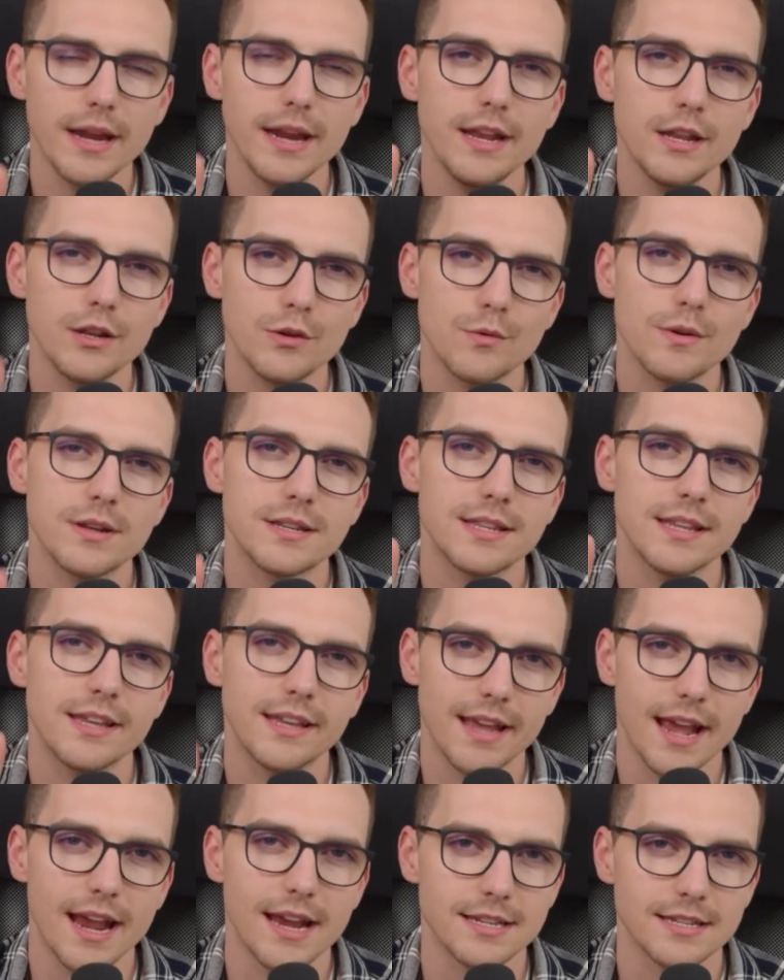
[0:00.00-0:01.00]
interesting
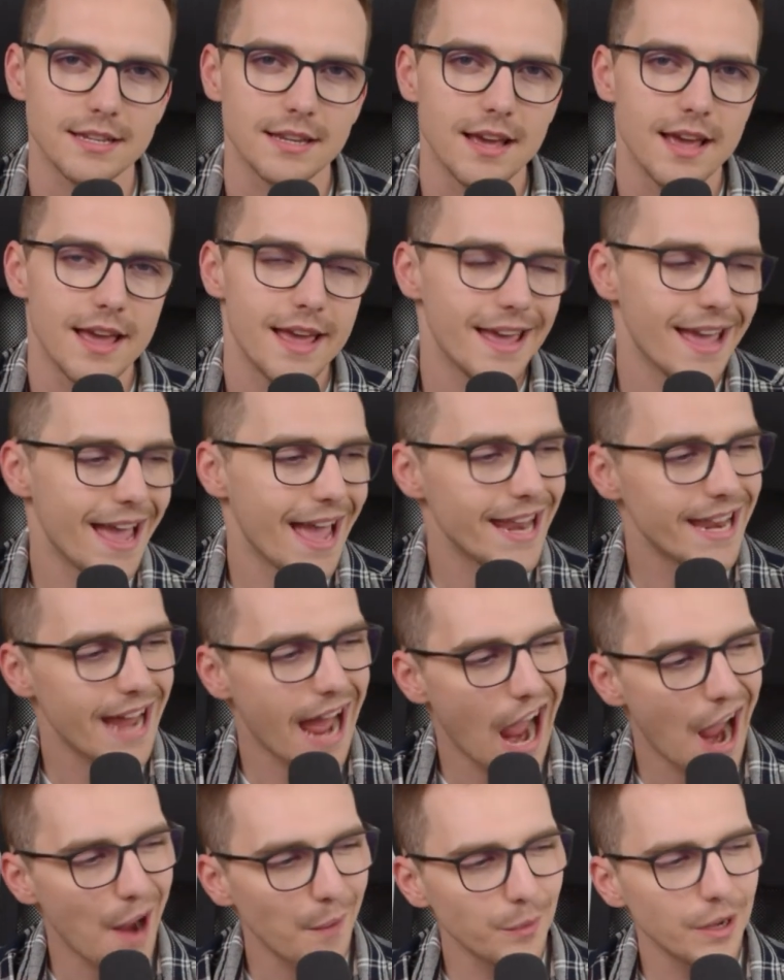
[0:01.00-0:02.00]
case, and
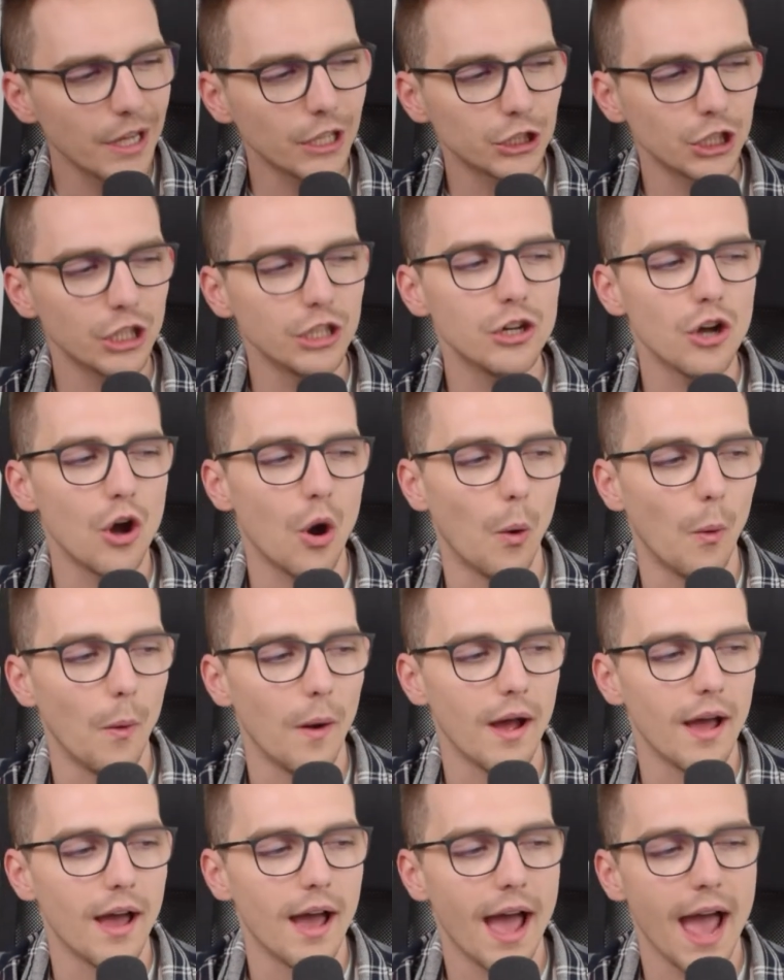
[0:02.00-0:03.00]
I would actually go
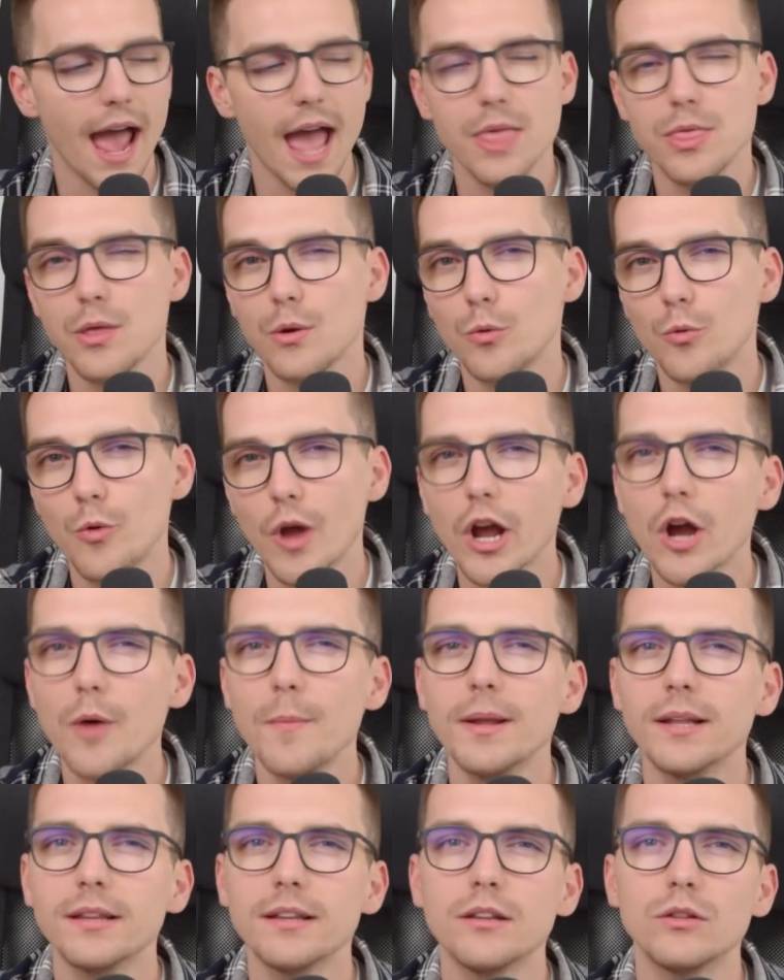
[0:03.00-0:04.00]
and
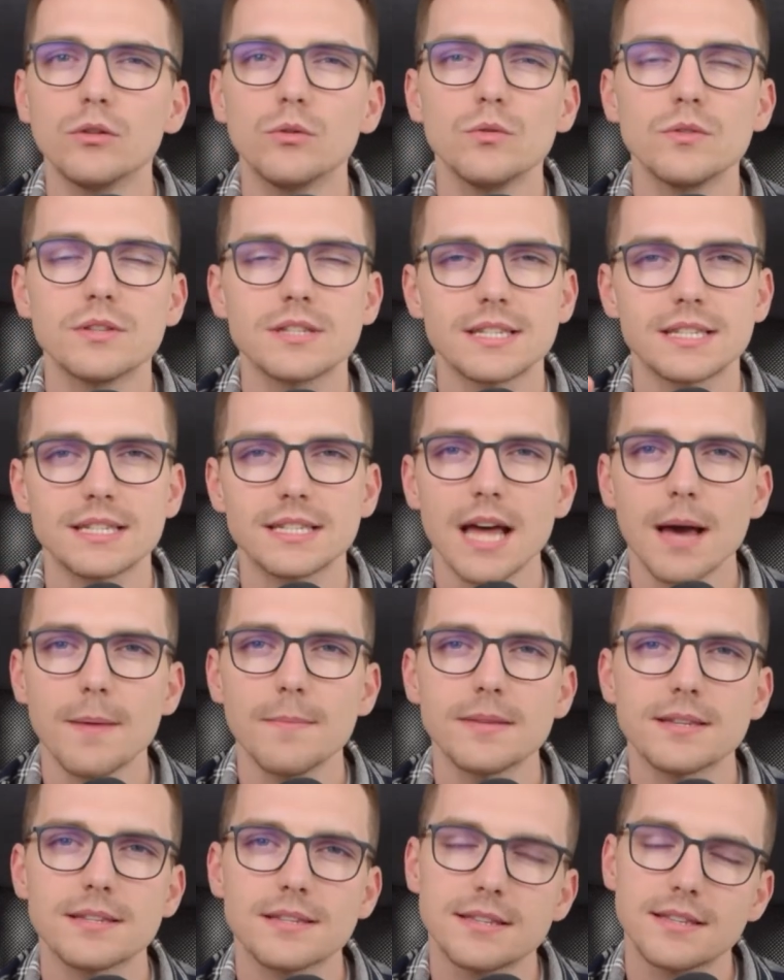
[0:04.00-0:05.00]
recommend it to
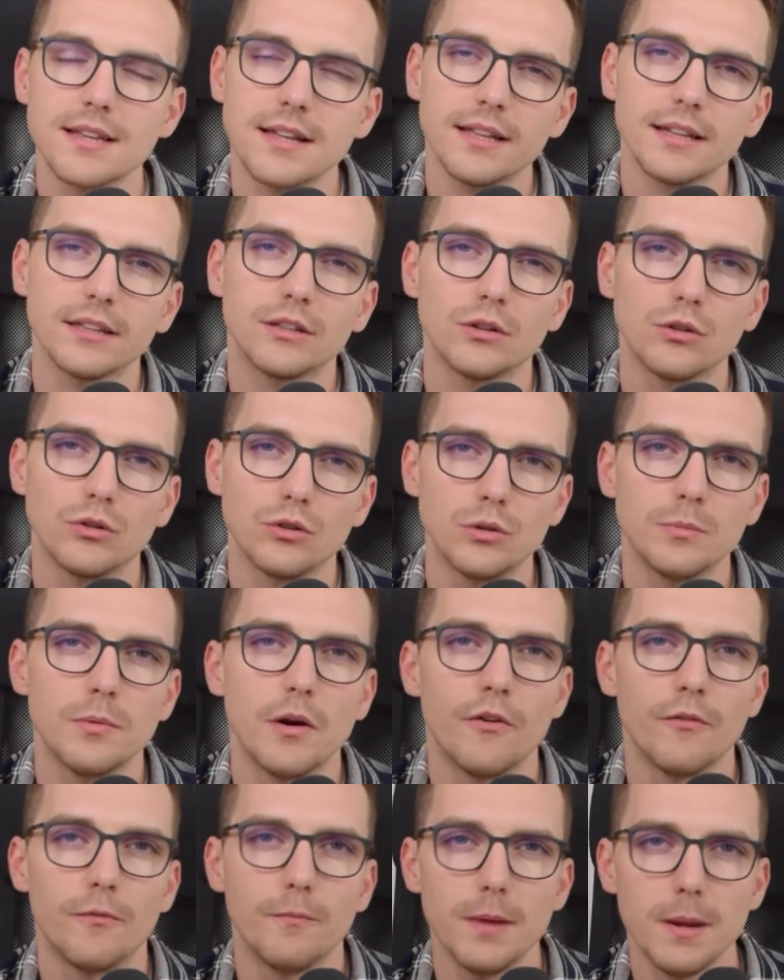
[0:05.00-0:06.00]
some select group
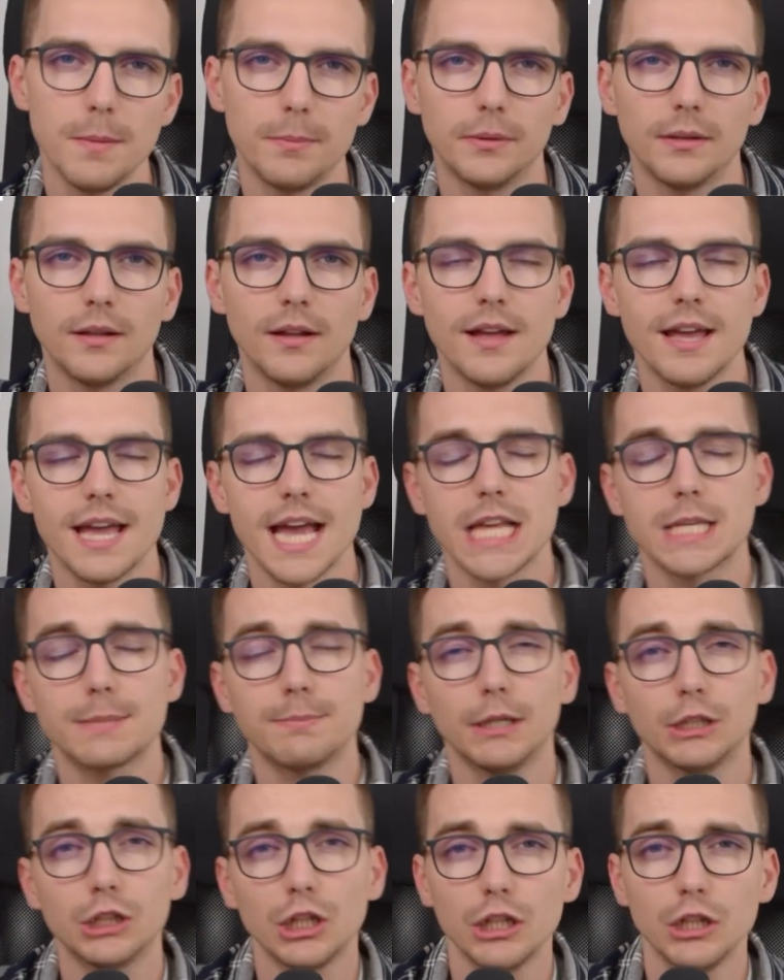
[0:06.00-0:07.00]
of people,
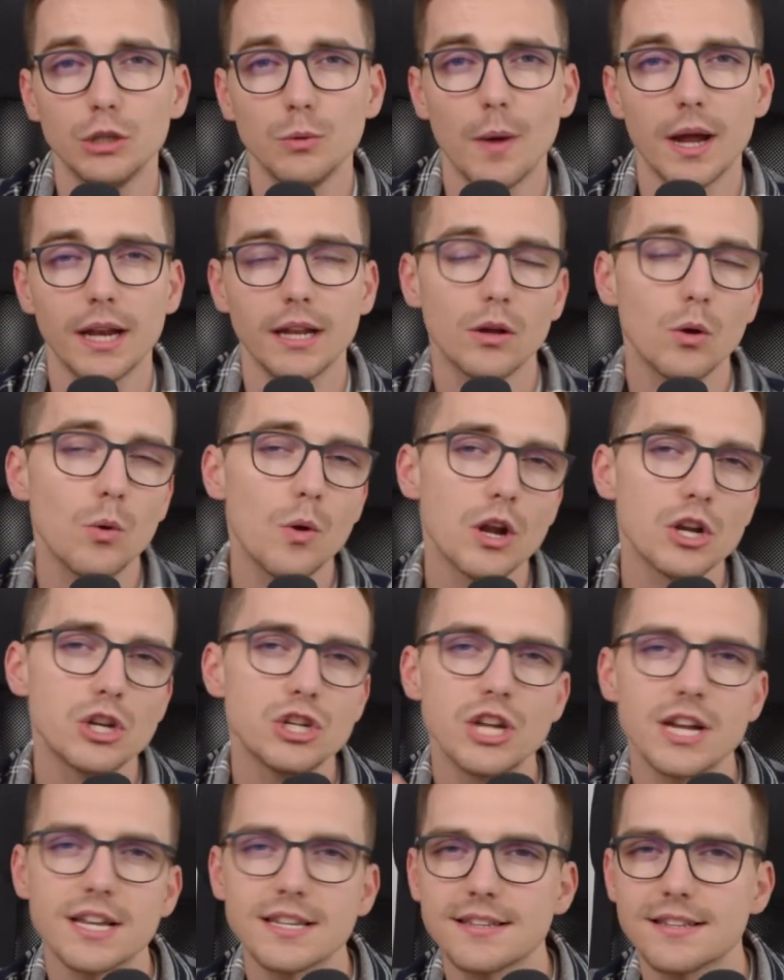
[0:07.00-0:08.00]
especially the one who are
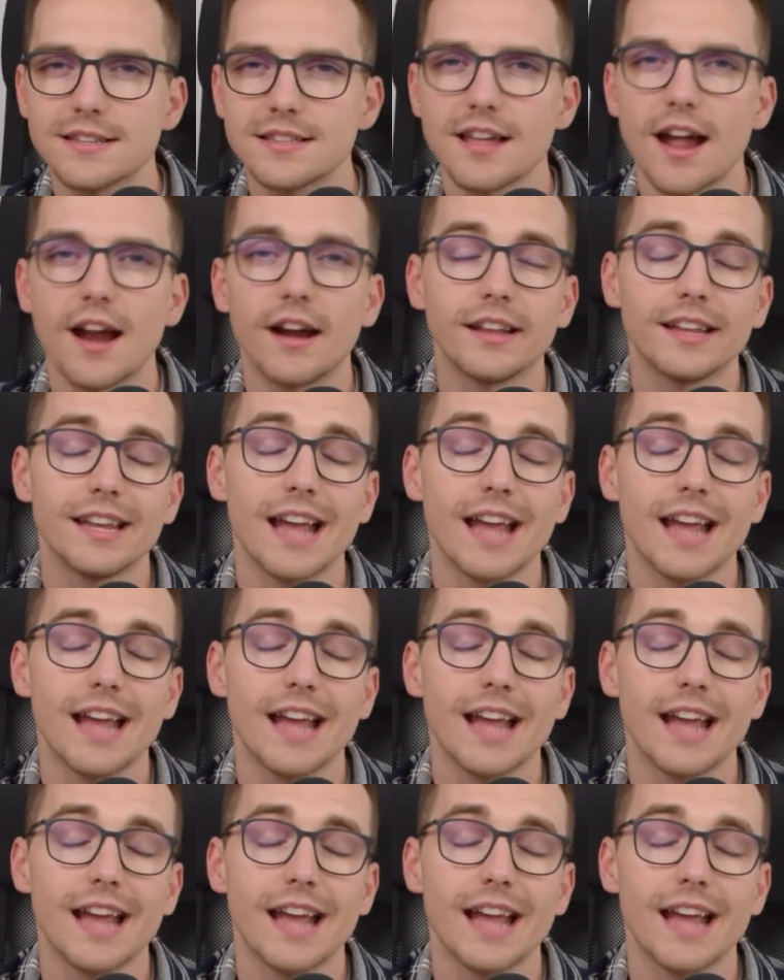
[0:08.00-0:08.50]
just starting